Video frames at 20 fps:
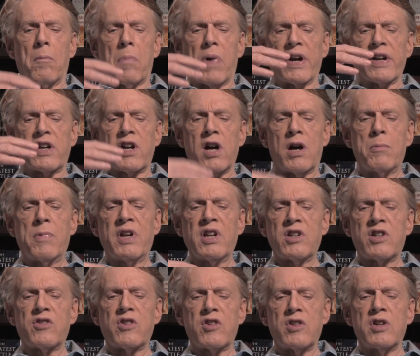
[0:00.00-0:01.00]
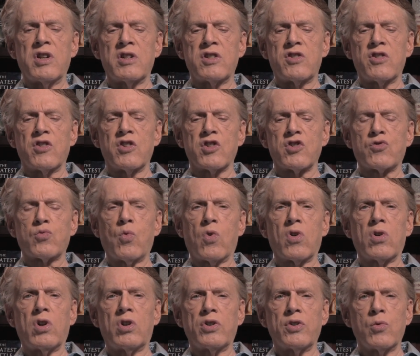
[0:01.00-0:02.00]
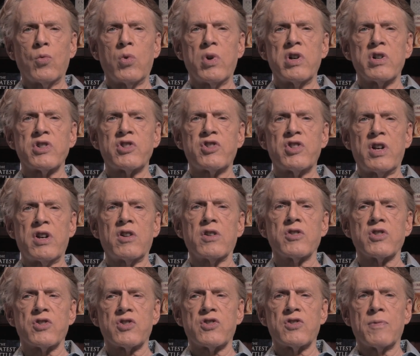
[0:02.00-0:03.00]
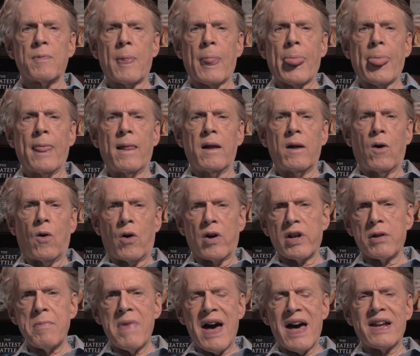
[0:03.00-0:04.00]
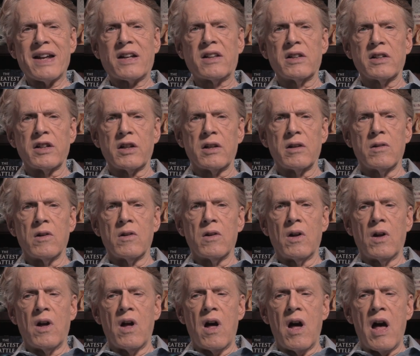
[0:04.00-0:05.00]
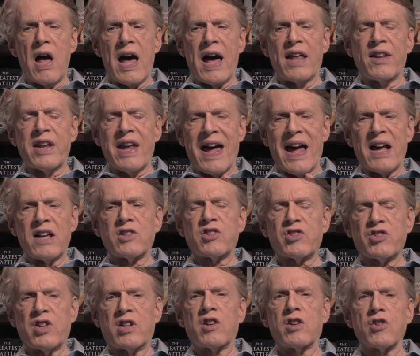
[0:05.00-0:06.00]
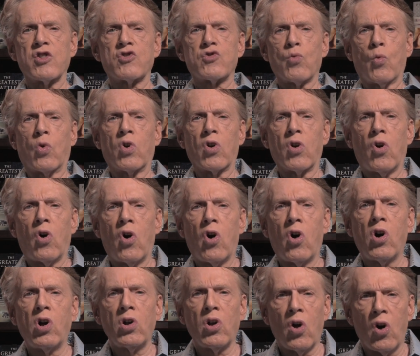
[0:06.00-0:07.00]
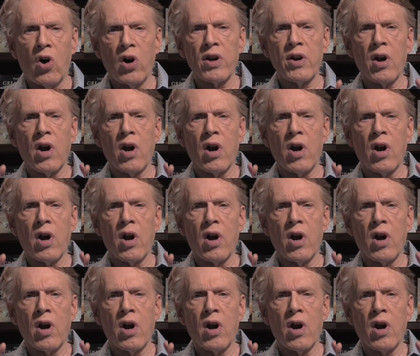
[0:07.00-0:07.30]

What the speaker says: by coming into this world, we're sinners automatically. And as sinners, we're all on